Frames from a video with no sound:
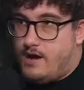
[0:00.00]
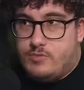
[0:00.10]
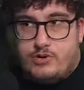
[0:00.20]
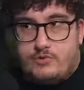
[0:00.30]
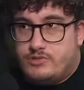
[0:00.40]

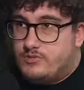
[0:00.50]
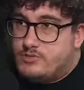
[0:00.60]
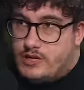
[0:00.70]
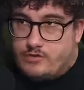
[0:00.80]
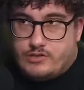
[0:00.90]
Yeah, we're doing
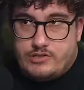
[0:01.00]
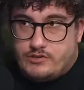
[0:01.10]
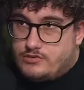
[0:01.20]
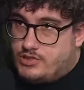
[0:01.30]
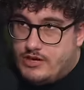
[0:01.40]
some
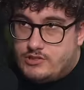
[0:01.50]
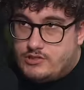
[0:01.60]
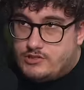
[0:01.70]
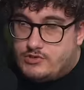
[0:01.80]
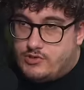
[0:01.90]
generational
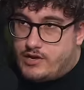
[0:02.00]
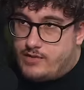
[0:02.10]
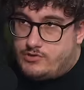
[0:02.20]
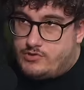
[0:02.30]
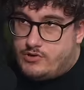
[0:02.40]
changes through
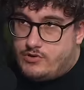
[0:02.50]
your chemistry